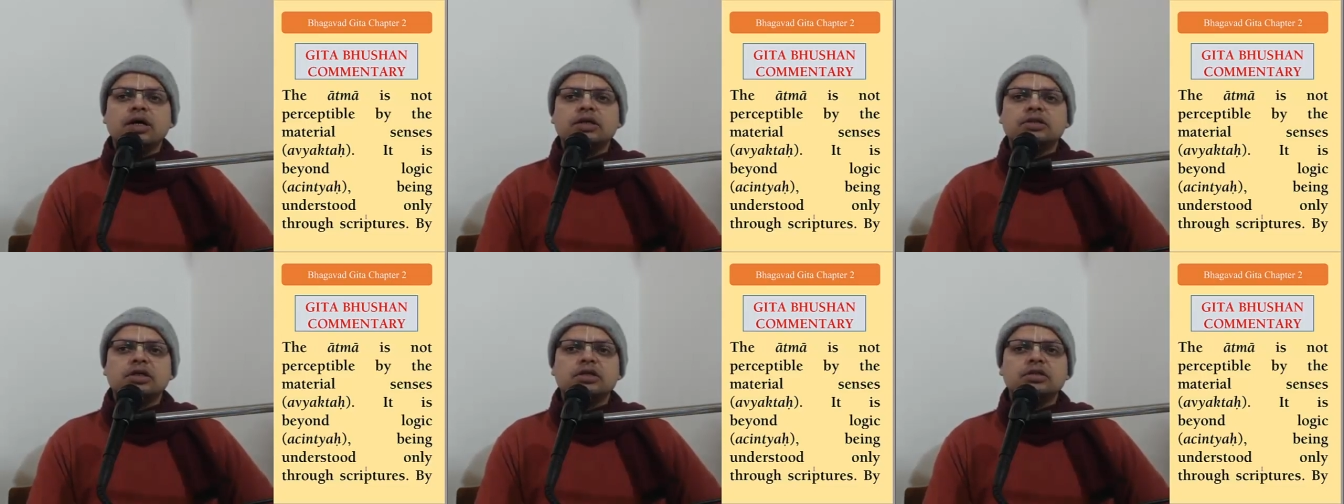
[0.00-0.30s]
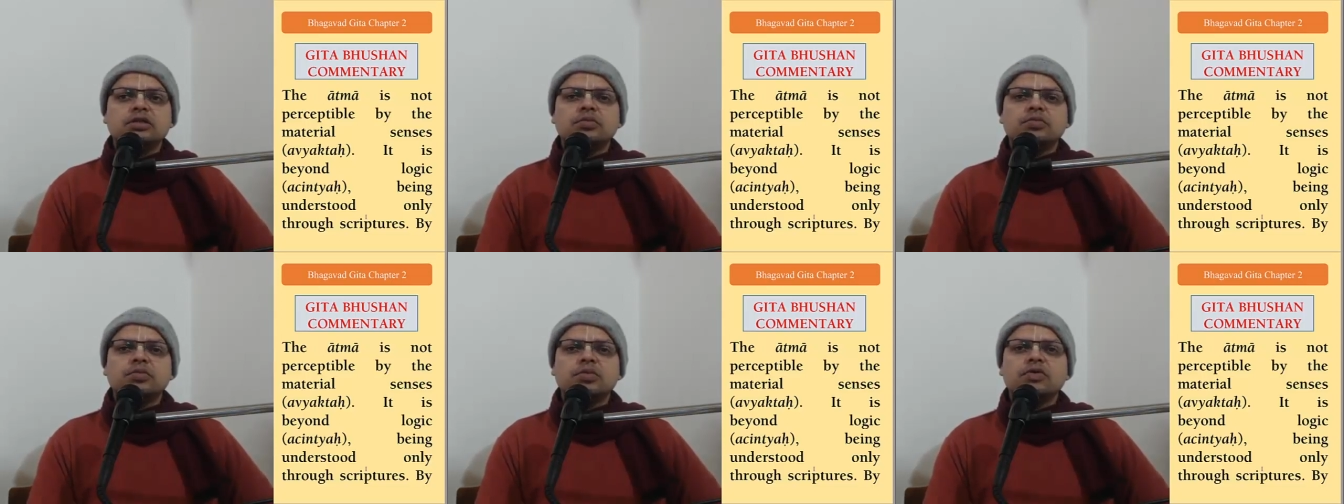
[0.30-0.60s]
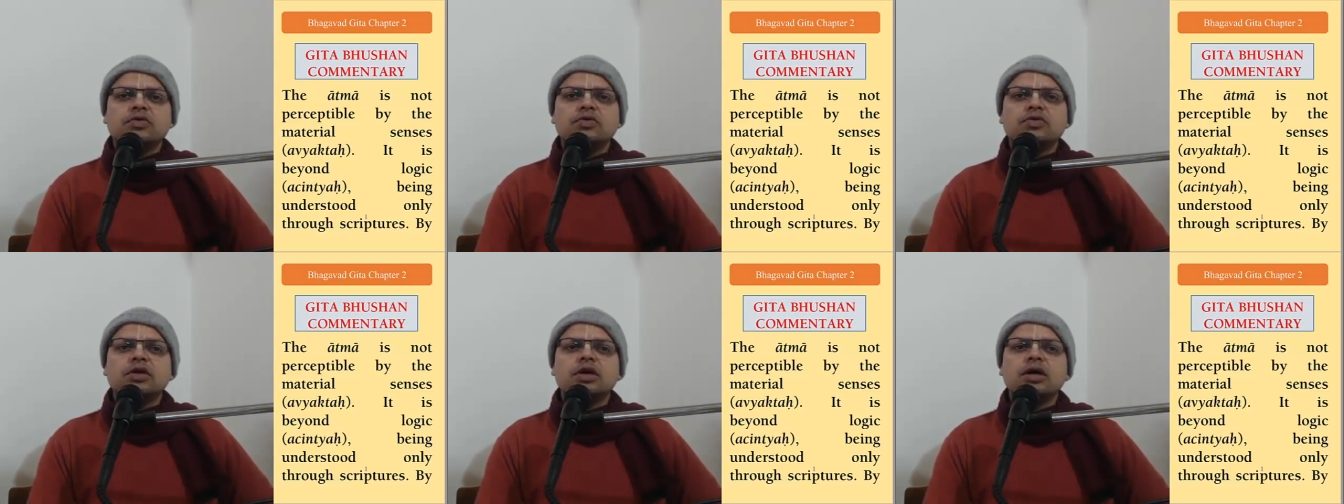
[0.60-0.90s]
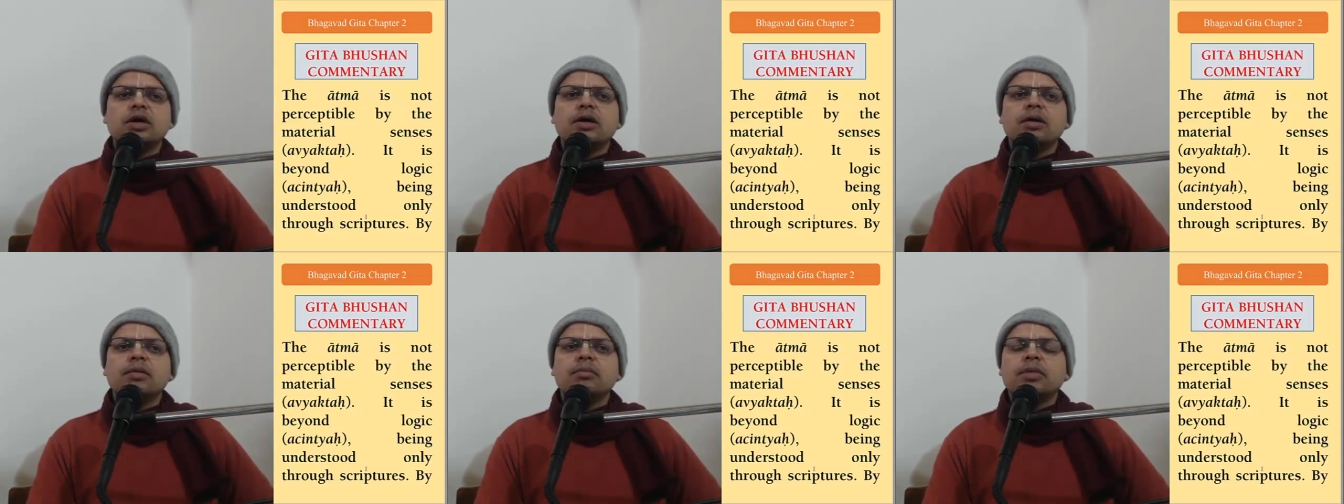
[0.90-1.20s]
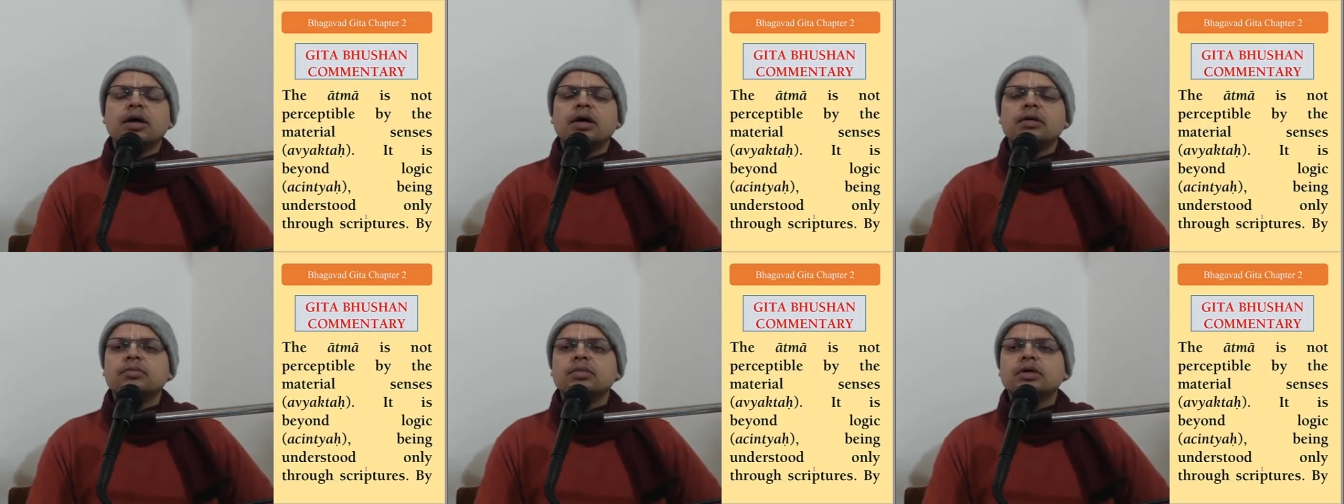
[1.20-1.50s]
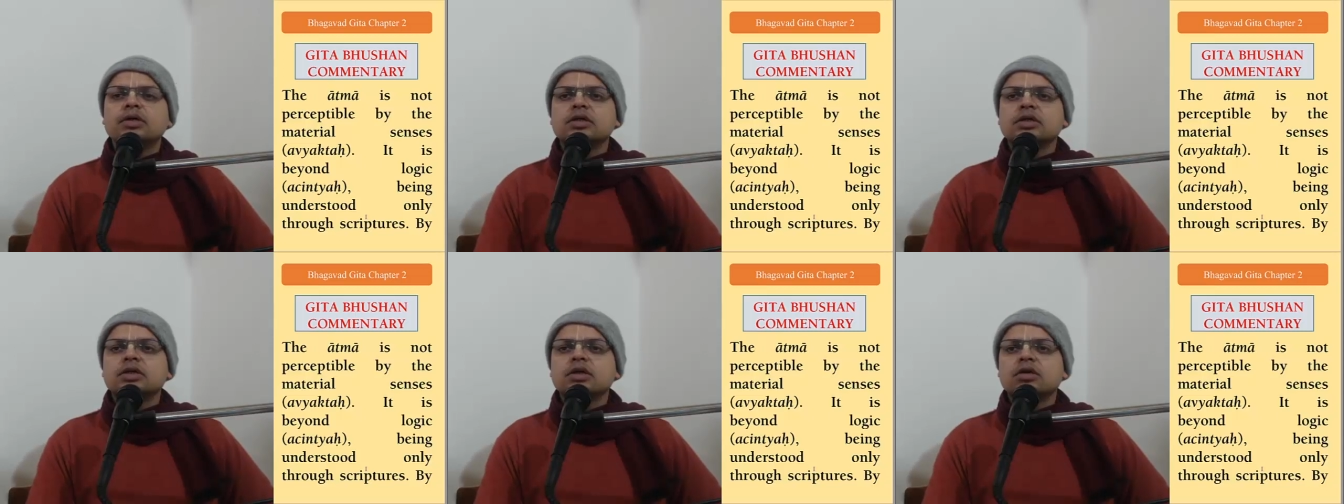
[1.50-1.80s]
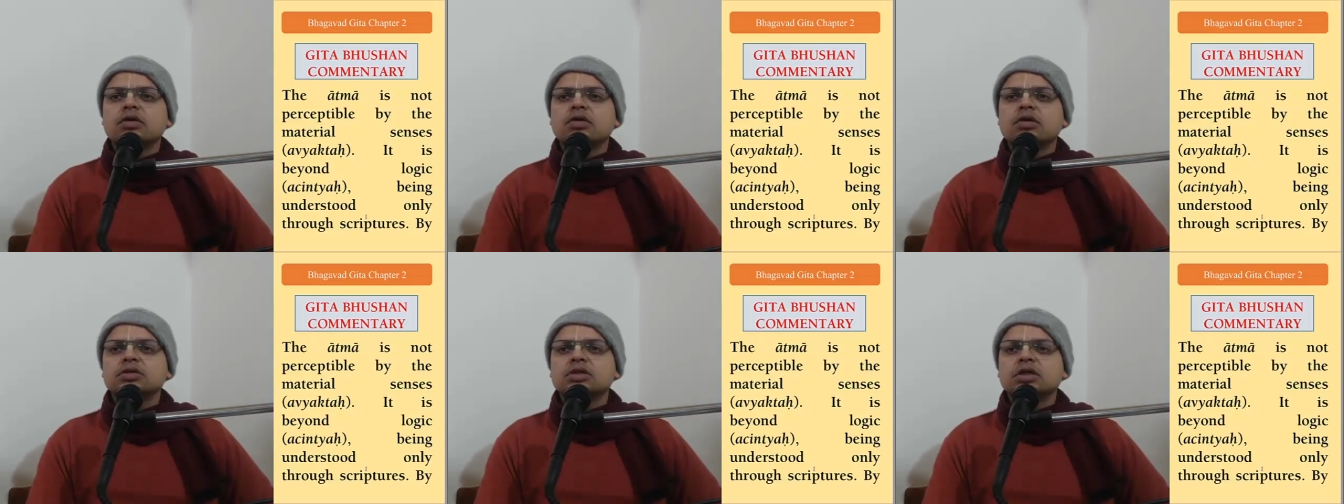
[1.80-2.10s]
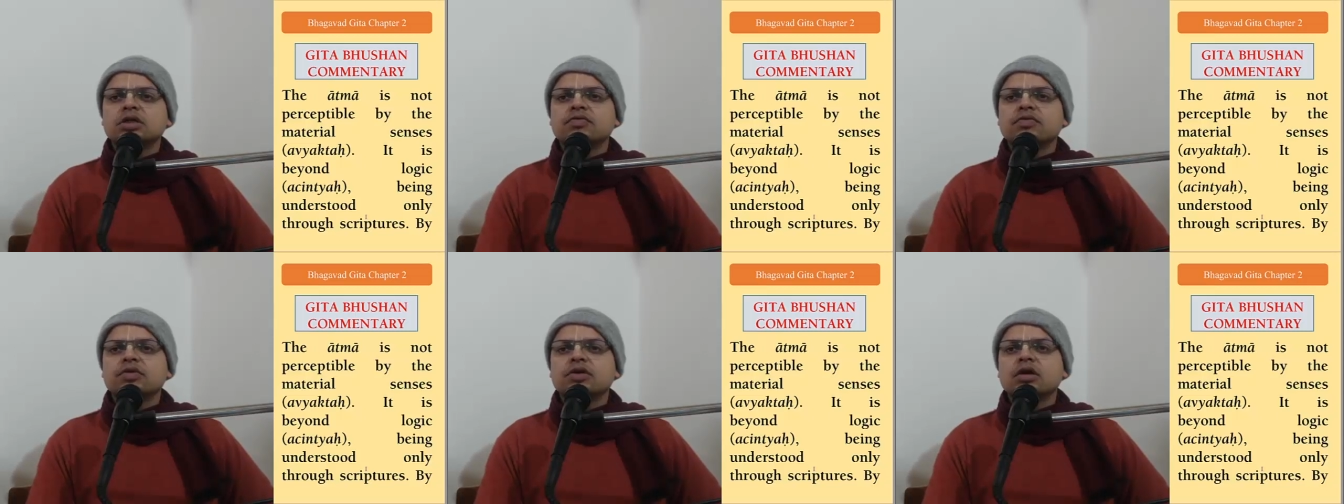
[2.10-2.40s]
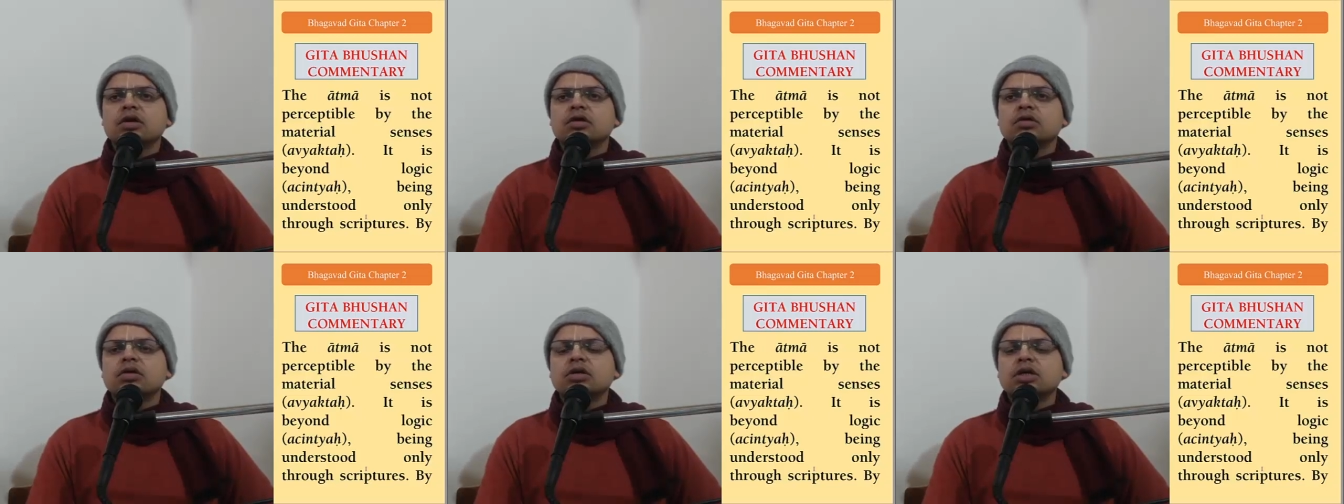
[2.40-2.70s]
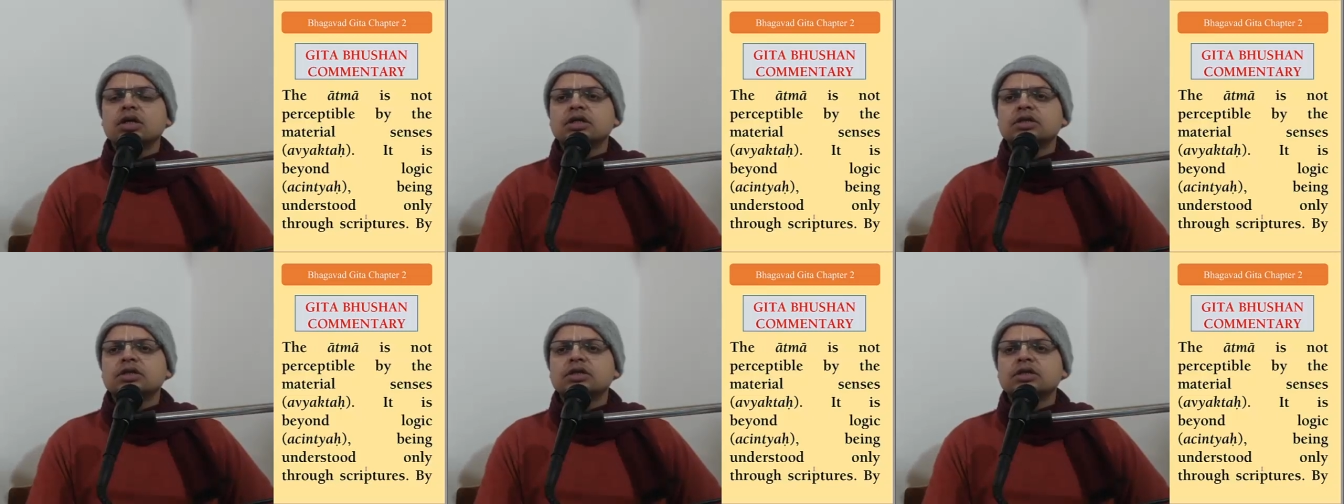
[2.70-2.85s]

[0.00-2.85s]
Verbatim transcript: Achint means by material logic we cannot